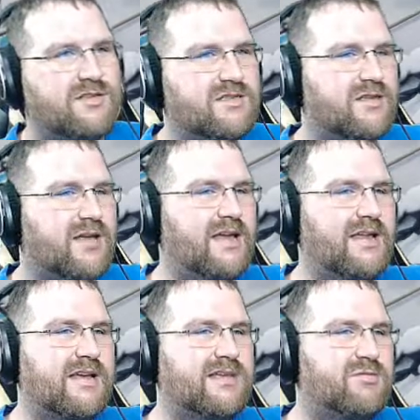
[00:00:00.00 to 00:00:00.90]
So the
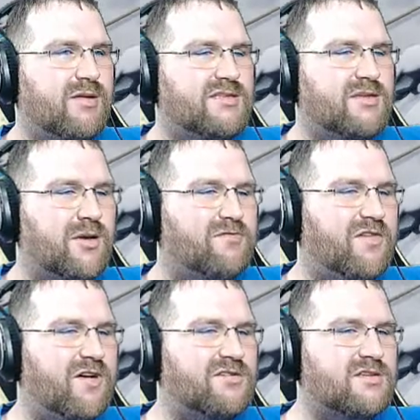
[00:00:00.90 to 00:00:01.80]
idea is play Sobek
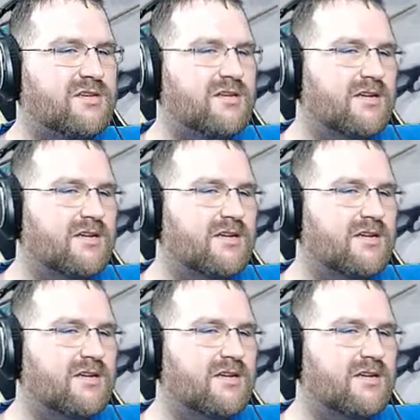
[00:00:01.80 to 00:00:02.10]
first,